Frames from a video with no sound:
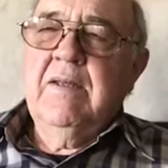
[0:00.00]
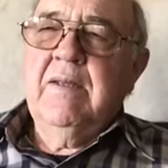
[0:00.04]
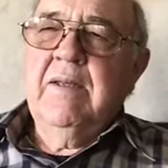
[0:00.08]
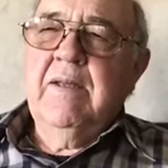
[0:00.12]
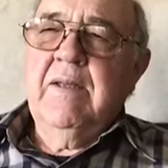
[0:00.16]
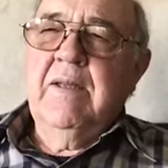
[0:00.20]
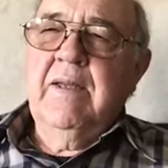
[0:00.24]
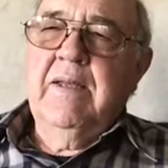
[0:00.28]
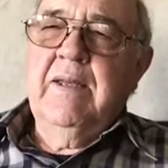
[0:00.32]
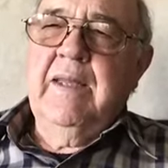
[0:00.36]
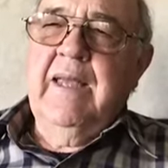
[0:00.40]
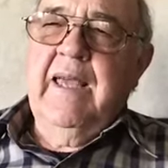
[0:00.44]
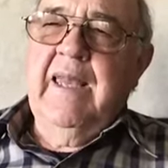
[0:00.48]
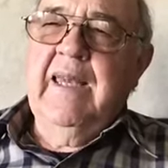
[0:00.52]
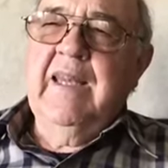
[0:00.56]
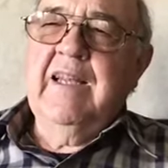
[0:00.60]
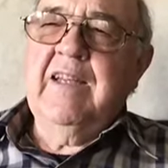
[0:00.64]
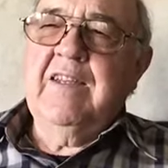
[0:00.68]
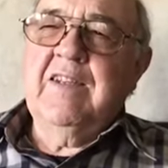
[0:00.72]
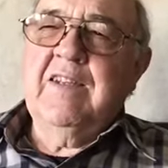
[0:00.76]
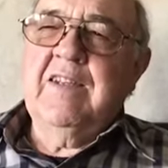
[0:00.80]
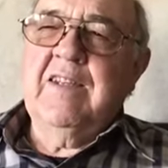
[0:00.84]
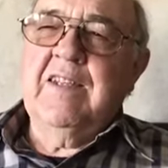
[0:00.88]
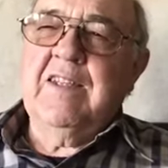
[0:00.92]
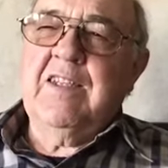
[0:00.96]

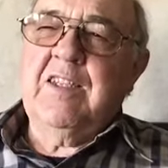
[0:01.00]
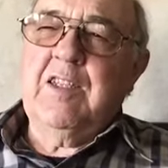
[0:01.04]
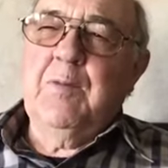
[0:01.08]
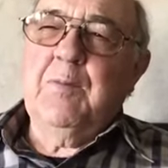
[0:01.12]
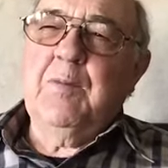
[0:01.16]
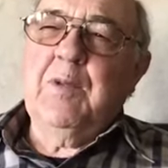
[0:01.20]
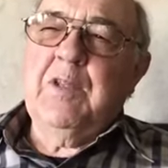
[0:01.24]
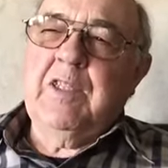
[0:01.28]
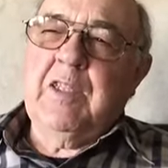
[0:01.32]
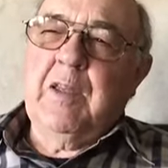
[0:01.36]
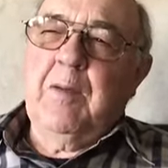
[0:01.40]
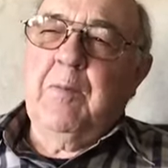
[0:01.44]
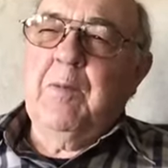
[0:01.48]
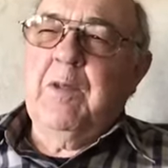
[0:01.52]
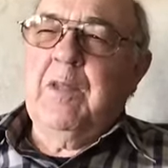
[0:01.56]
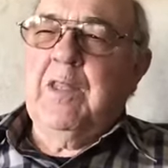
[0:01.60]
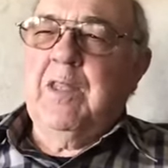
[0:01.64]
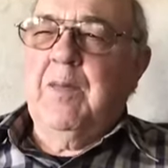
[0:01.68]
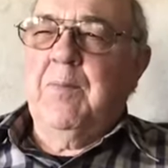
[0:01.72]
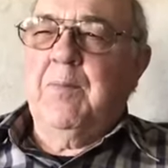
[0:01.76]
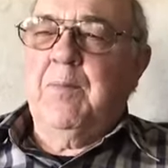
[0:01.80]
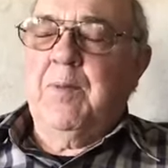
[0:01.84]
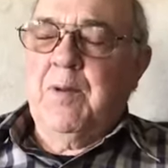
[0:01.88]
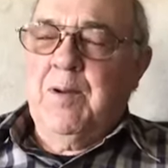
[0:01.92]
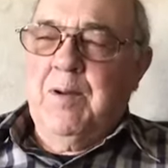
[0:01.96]
antigen is simply something
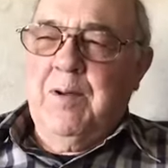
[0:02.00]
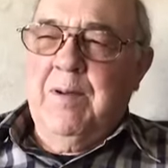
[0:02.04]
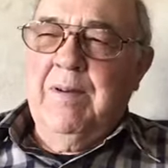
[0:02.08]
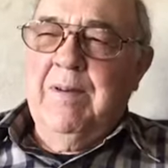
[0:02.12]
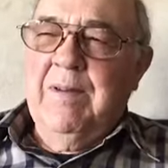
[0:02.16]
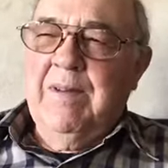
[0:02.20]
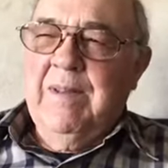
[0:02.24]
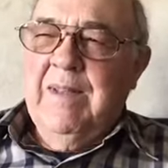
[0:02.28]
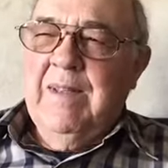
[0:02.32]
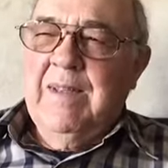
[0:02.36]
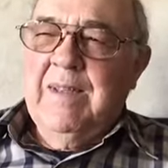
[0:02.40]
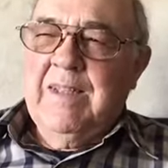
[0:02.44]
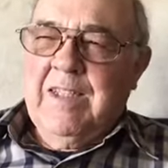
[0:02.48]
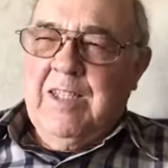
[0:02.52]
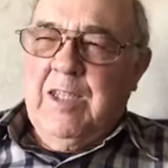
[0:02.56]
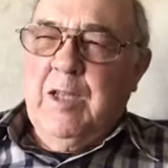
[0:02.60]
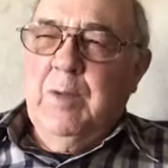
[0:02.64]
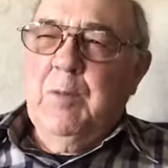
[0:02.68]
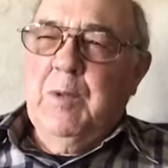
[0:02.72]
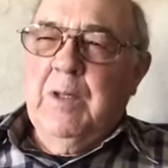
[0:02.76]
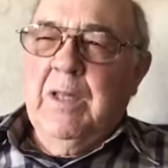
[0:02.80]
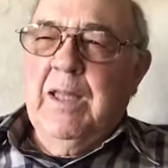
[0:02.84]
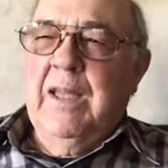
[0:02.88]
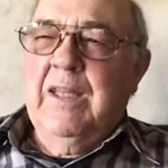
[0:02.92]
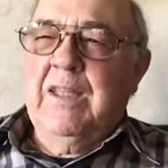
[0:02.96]
that
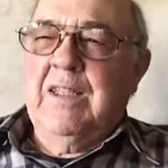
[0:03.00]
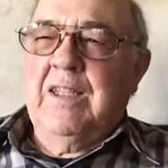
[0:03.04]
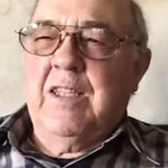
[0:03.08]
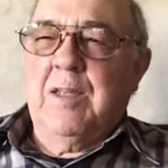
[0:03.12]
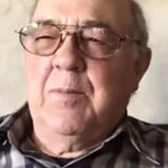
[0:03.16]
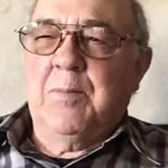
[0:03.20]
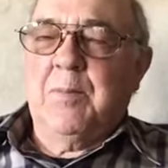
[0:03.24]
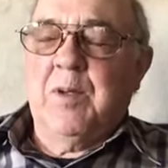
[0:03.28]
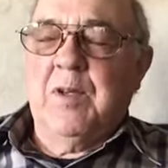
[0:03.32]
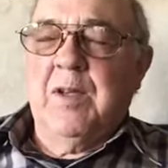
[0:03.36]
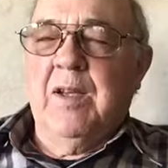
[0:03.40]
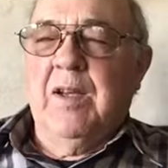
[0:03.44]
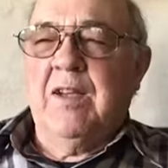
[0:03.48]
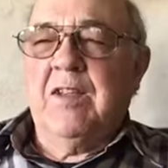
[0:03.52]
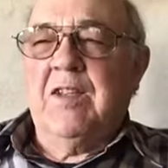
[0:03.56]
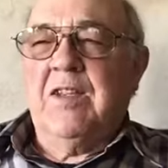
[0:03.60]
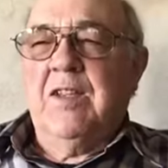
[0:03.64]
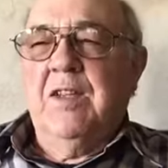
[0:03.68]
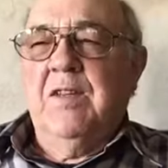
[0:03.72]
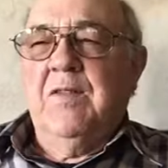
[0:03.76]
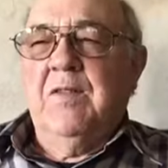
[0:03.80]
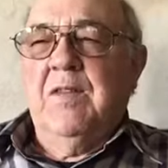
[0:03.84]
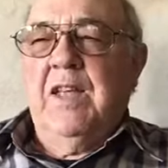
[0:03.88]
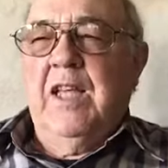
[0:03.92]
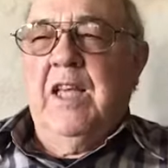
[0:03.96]
stimulates the production
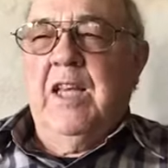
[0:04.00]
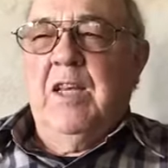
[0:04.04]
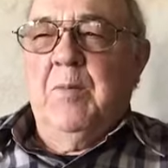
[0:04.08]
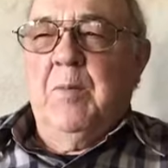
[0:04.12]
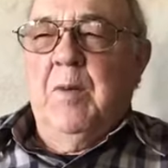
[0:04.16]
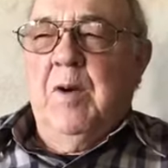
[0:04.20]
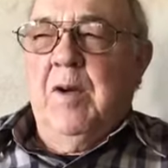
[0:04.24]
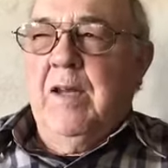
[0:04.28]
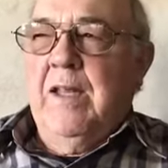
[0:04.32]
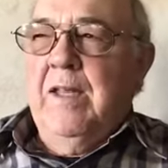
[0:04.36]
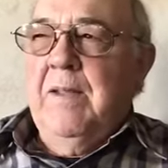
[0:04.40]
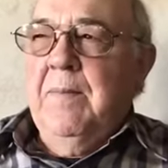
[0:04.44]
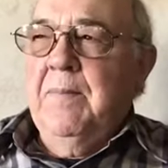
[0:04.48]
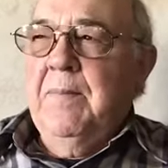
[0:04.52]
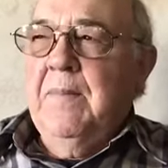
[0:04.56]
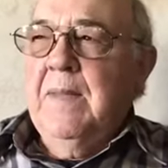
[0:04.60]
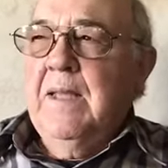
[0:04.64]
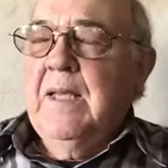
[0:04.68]
of an antibody.